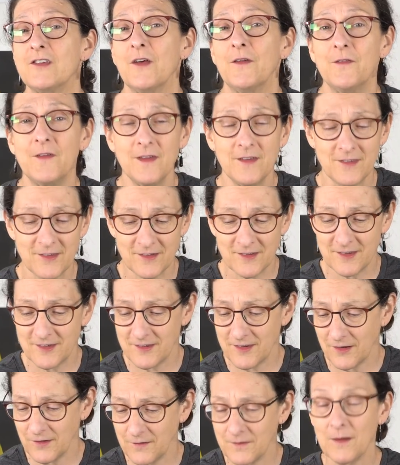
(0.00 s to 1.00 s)
So this is
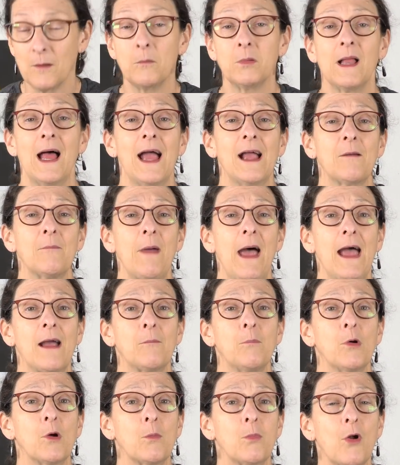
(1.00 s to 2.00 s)
still the black
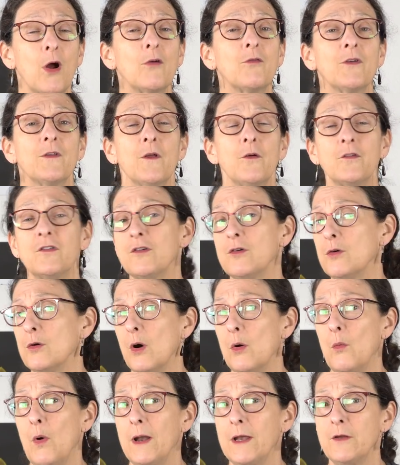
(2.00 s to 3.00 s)
MacBook Pro for those of you who
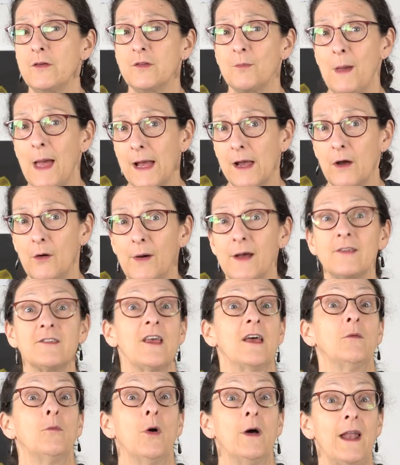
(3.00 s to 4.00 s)
don't want to use Mac
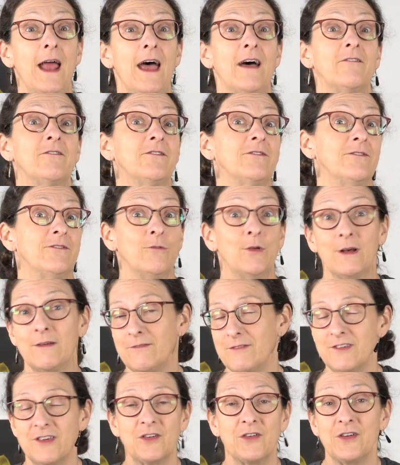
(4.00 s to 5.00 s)
OS and want to have,
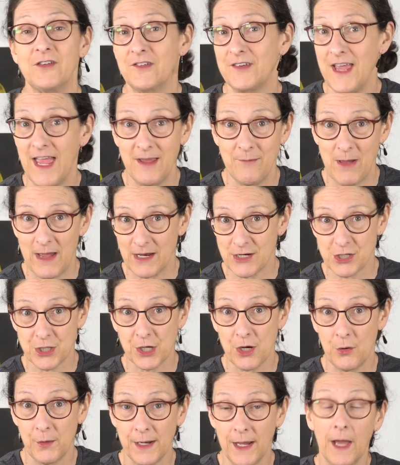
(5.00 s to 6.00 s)
well, serious game
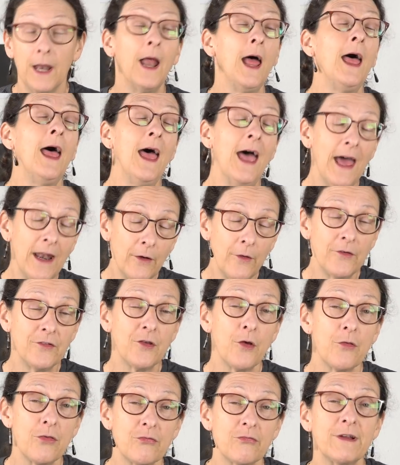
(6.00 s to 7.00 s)
action going on. And
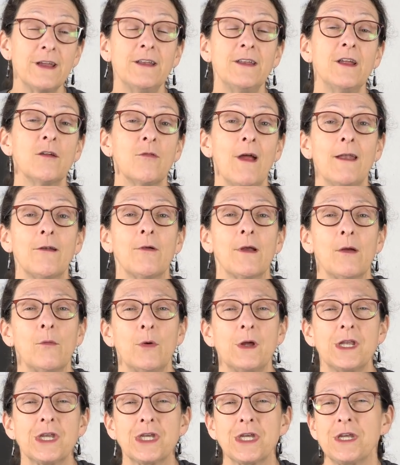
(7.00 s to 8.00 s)
also 3D rendering,
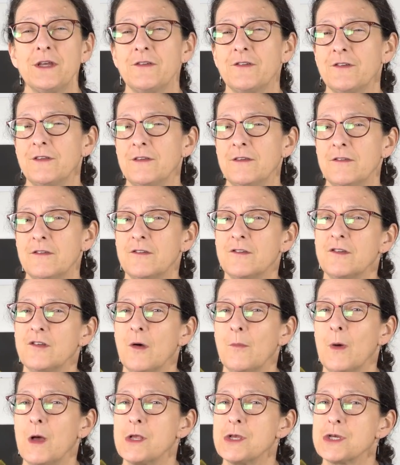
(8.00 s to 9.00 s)
which isn't
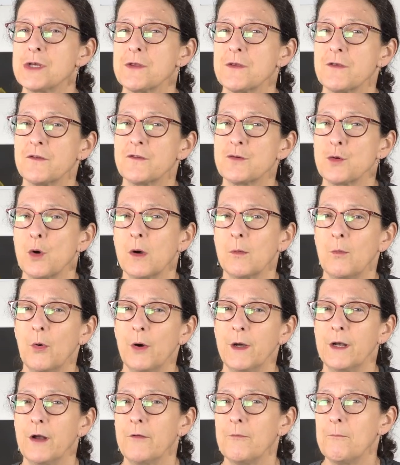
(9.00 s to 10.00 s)
so much the strong
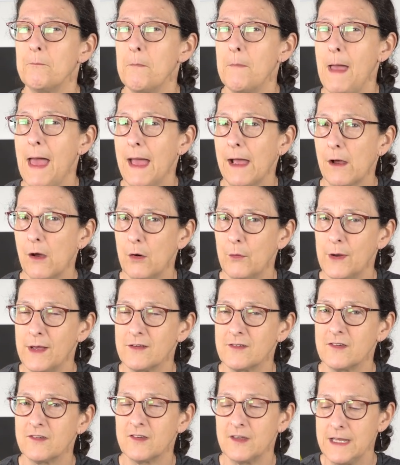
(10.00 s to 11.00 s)
point of Mac
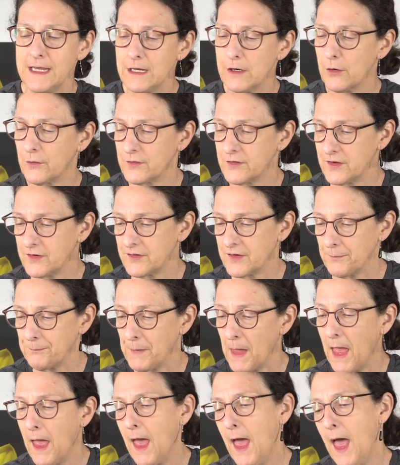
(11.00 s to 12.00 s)
OS as an ecosystem.